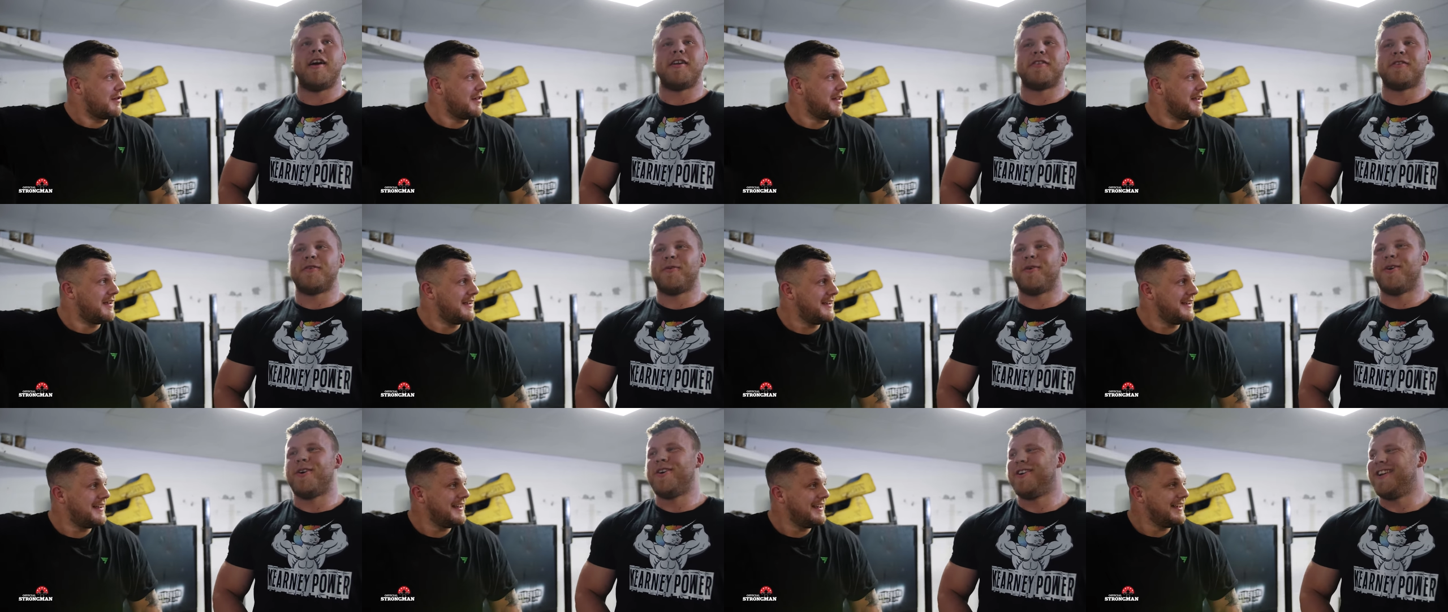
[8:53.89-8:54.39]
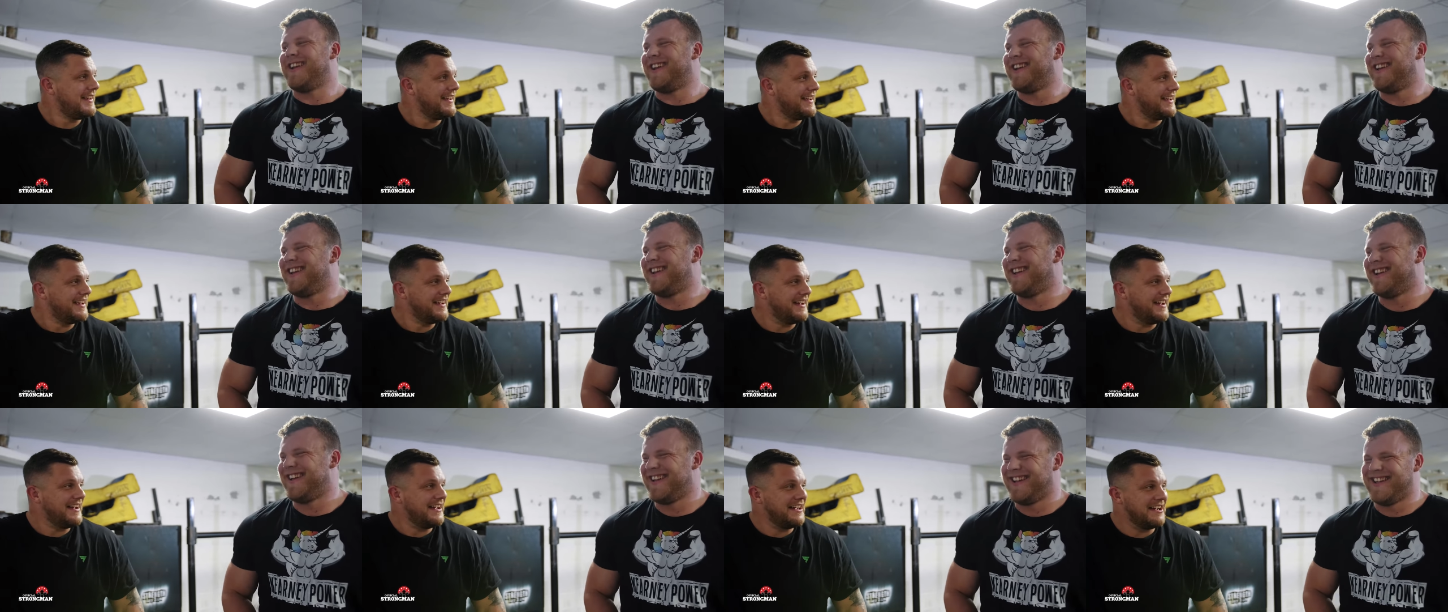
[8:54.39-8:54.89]
Speaker 1: Wrecked the wall
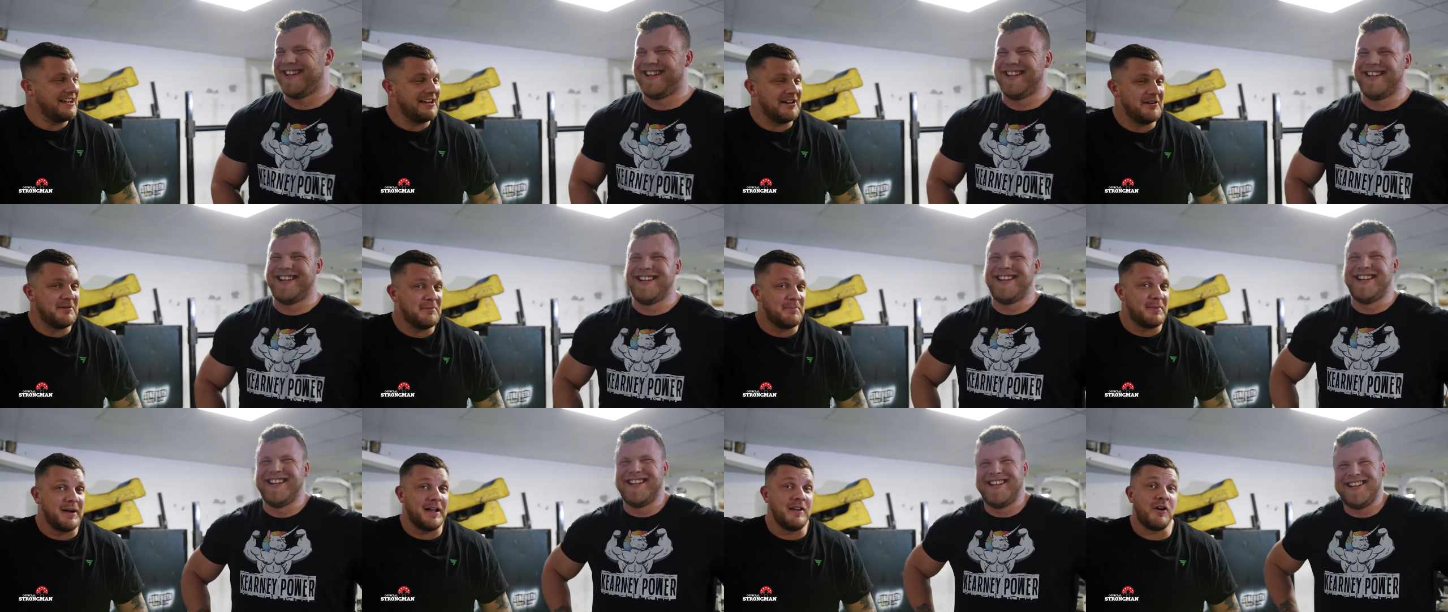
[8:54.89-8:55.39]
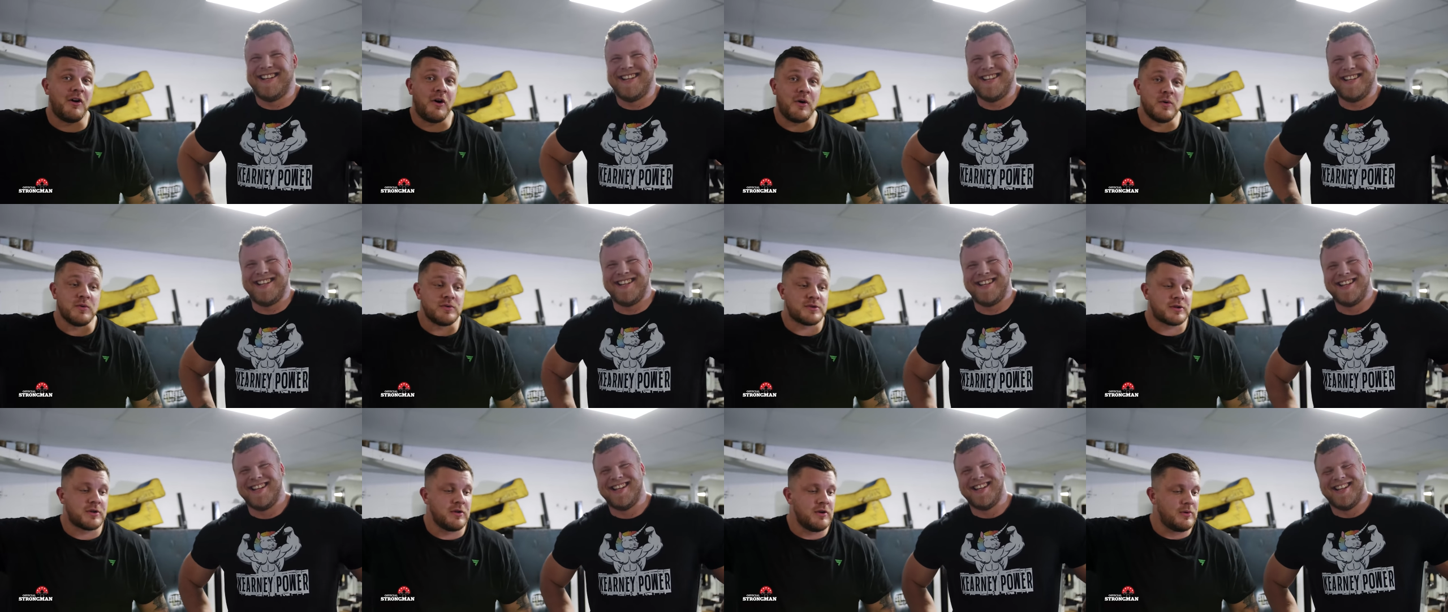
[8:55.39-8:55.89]
uh, but no,
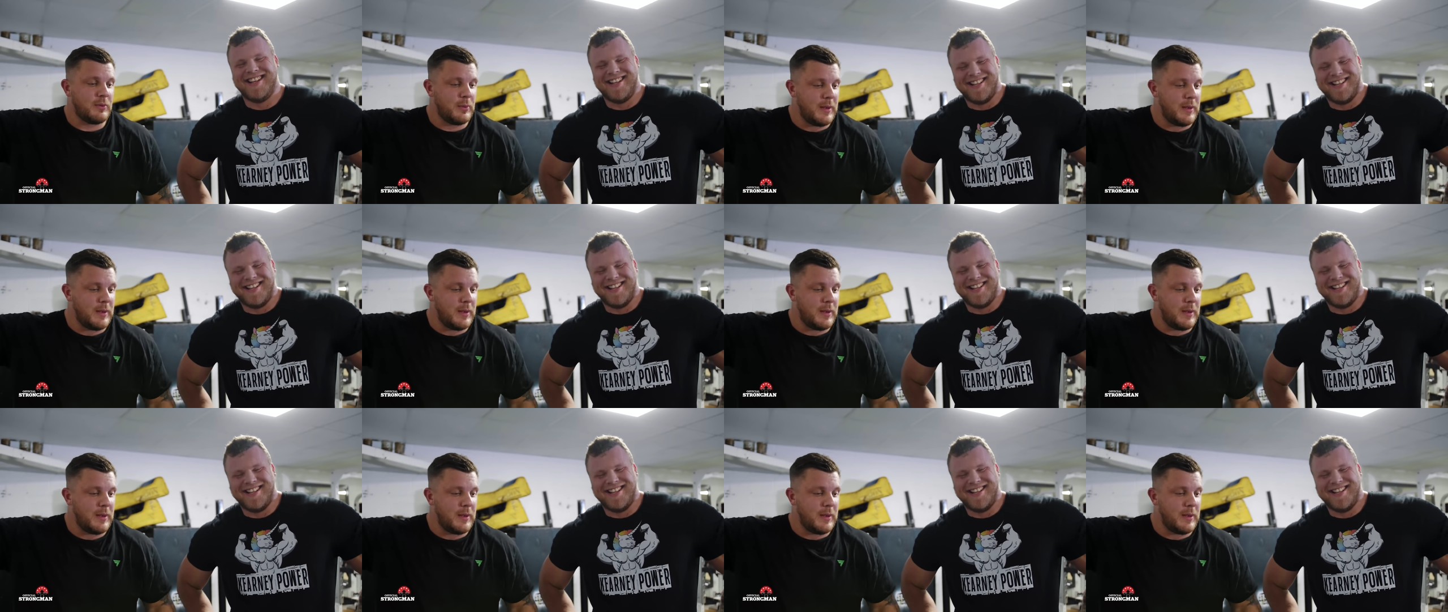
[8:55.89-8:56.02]
it was good.